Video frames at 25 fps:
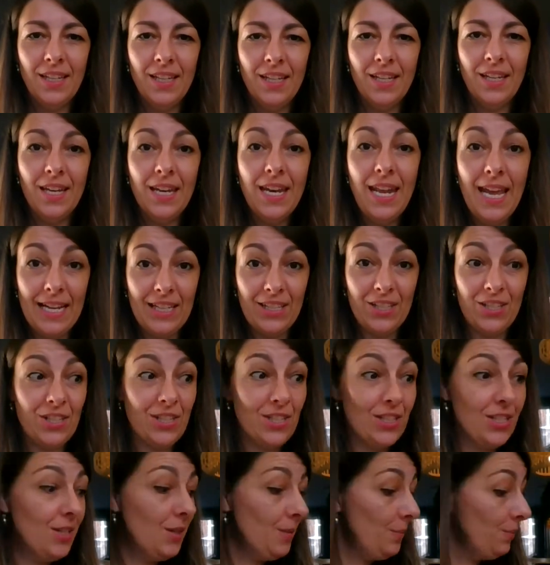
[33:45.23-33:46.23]

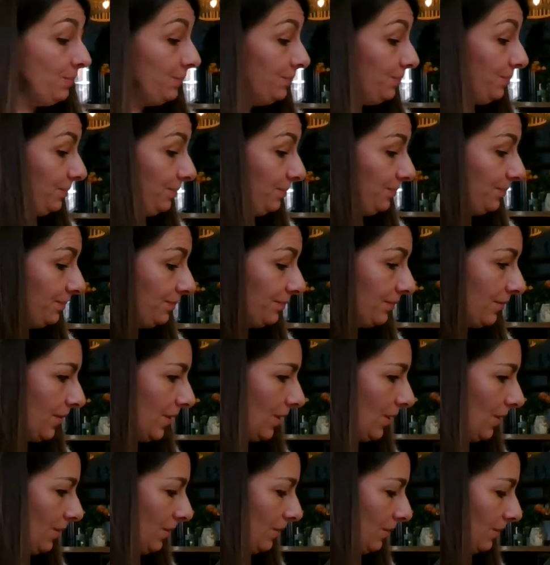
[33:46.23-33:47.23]
Next.
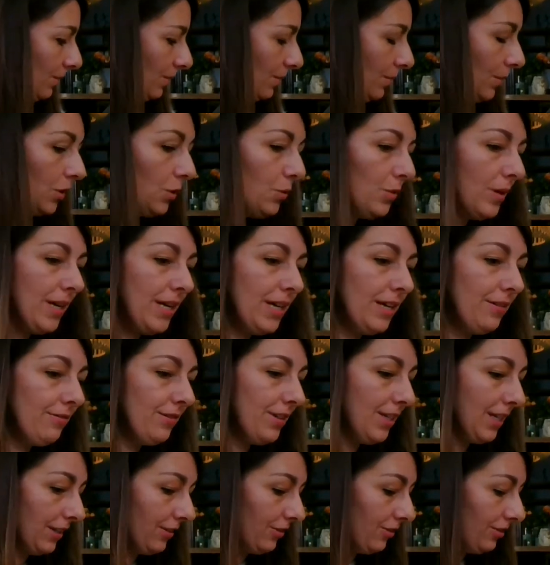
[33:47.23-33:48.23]
What do I have
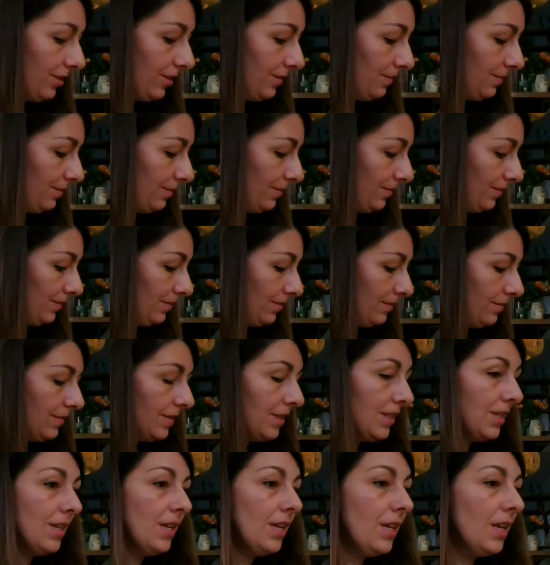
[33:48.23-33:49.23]
next?
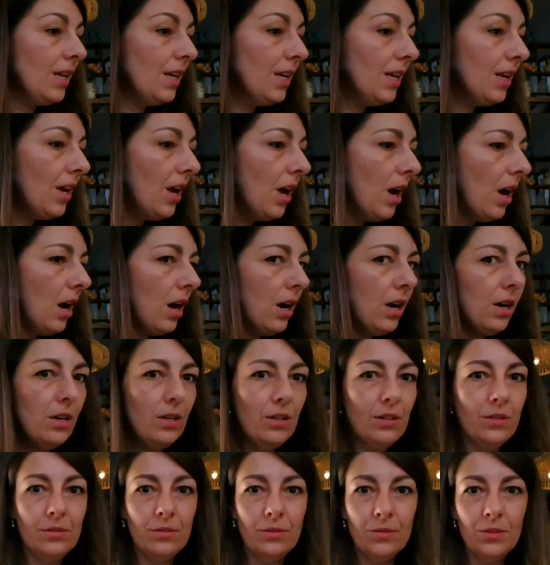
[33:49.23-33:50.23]

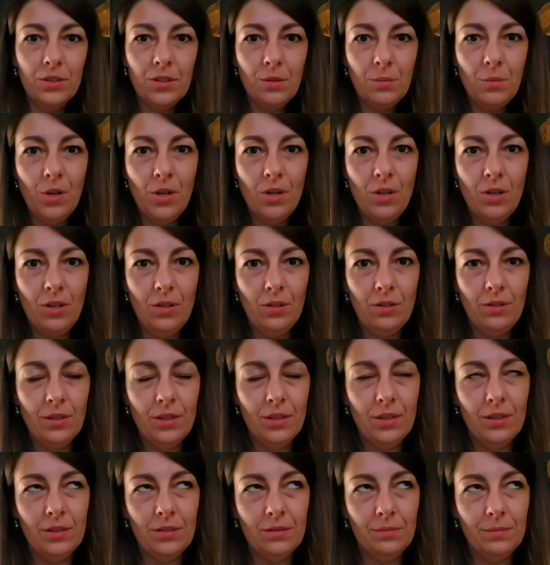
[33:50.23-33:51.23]
Oh, some haul.
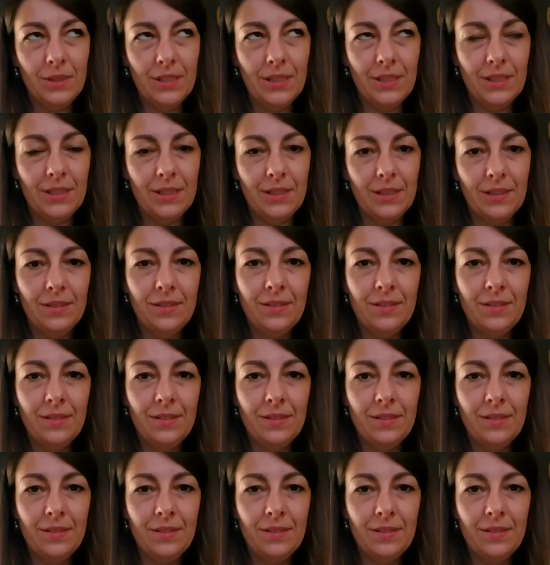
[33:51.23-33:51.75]
Oh man.